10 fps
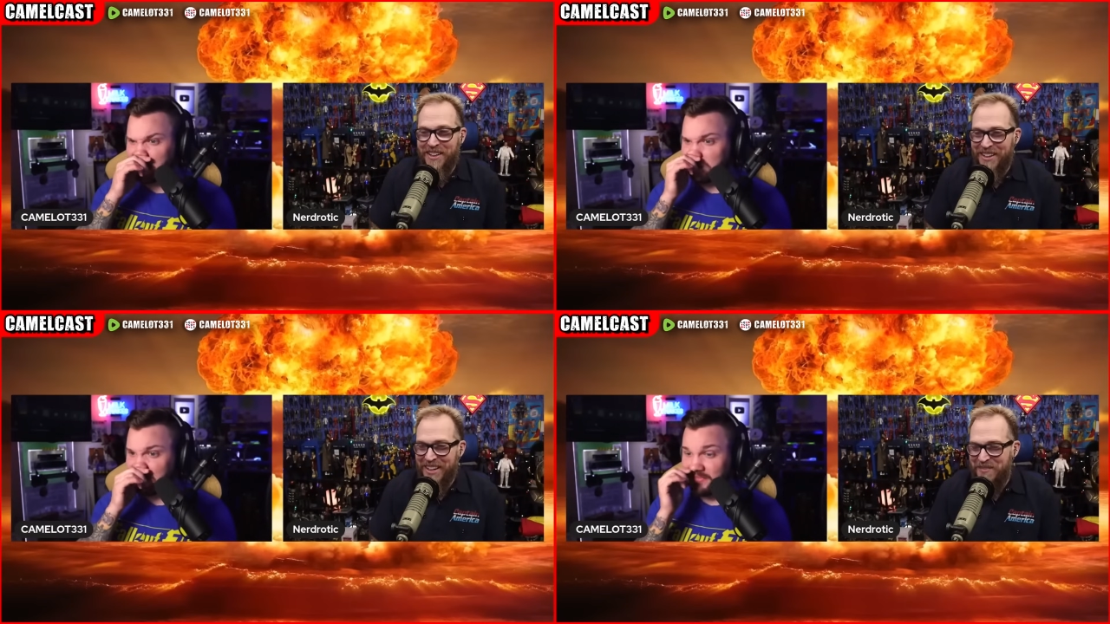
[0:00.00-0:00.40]

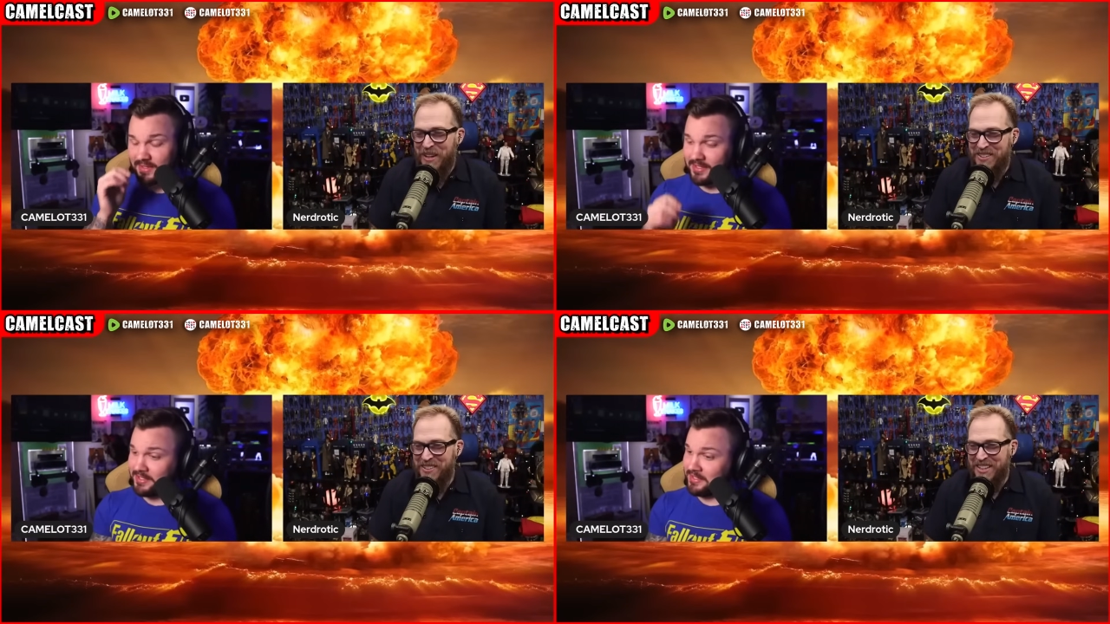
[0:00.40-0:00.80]
Speaker 1: it
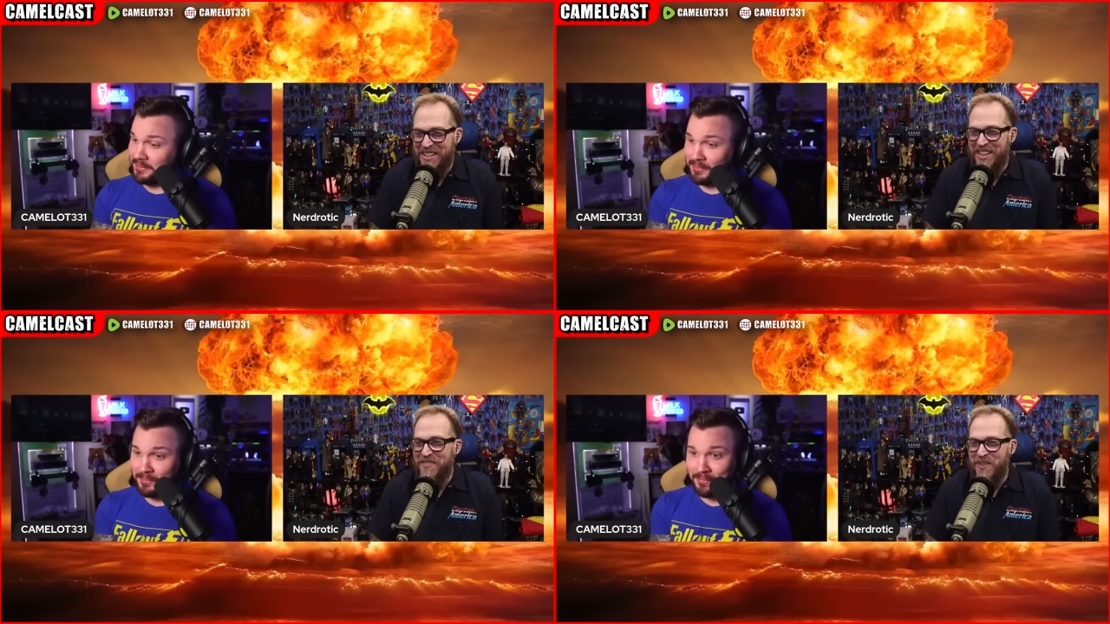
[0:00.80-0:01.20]
makes you
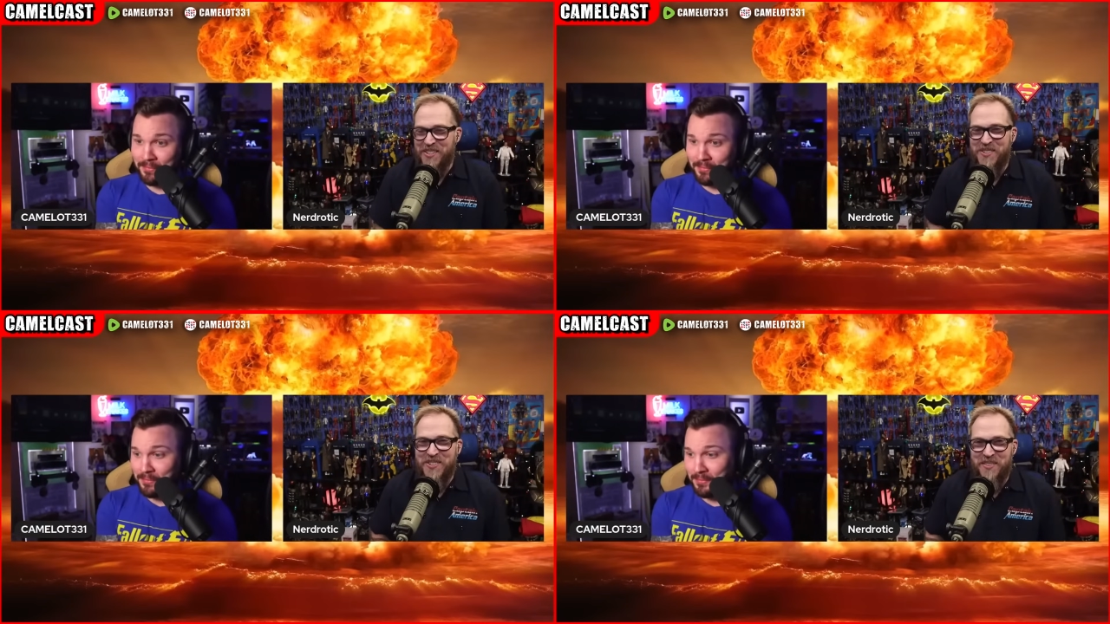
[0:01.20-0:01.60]
think that
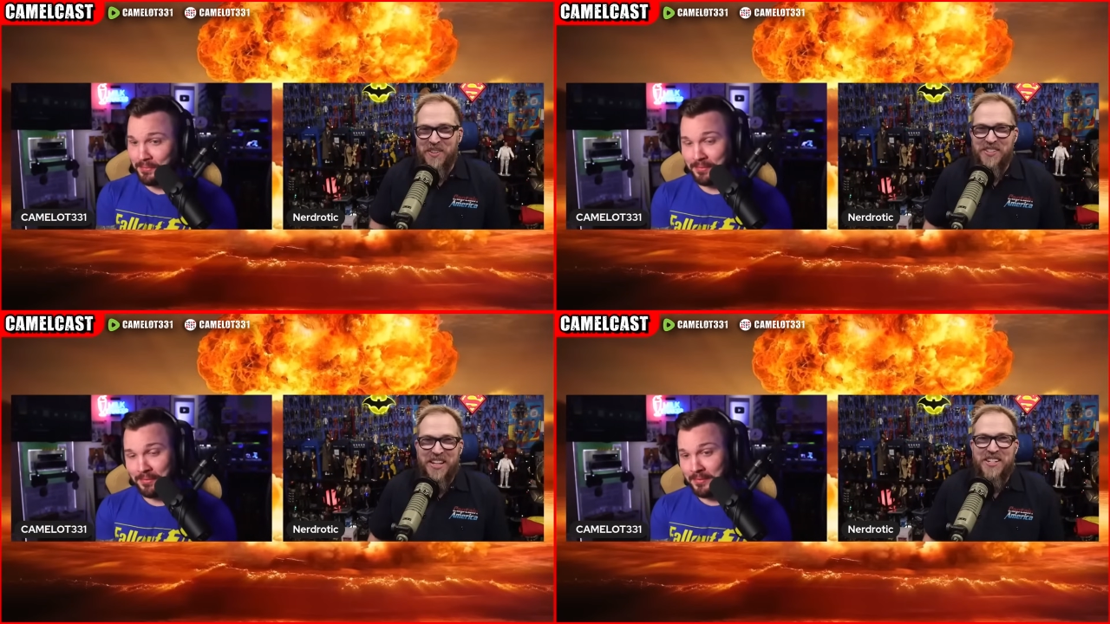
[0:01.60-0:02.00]
Western
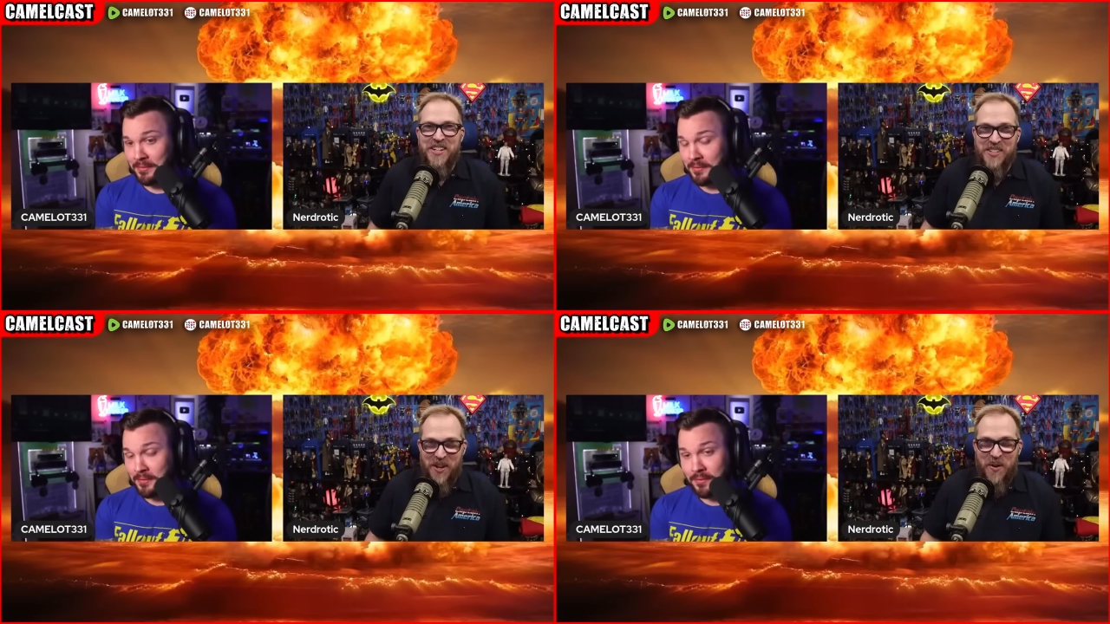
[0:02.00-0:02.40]

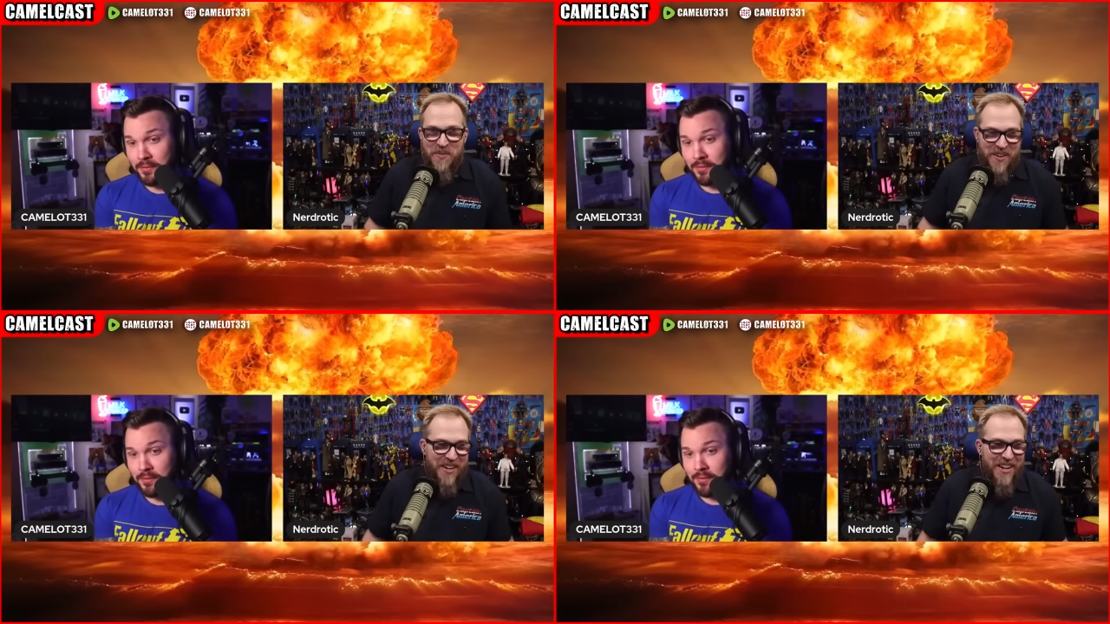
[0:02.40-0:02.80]
civilization is
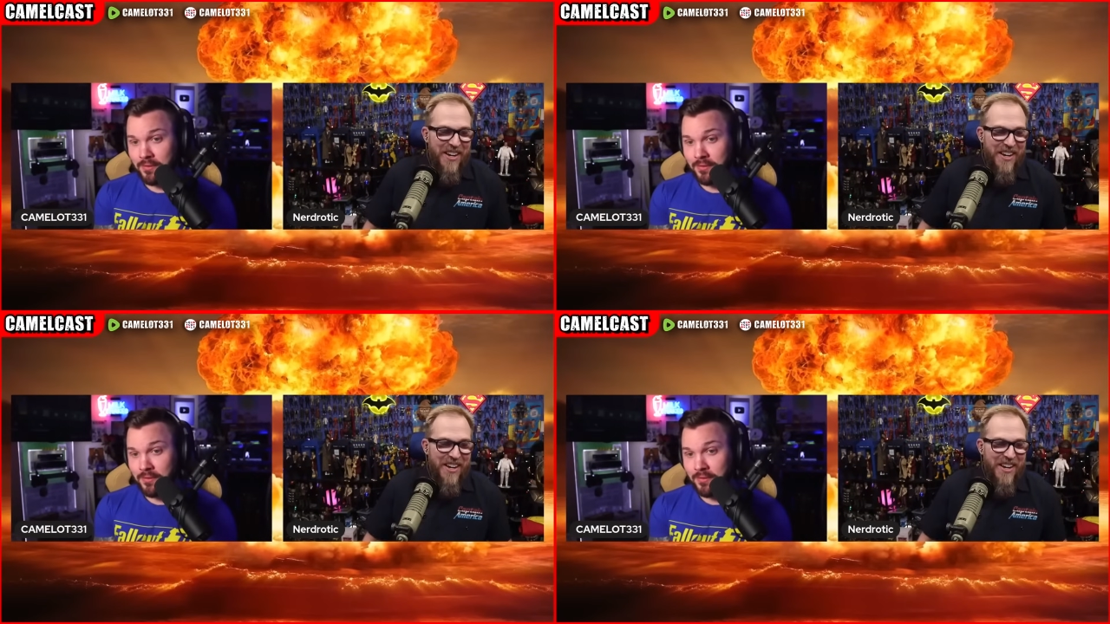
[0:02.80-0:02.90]
over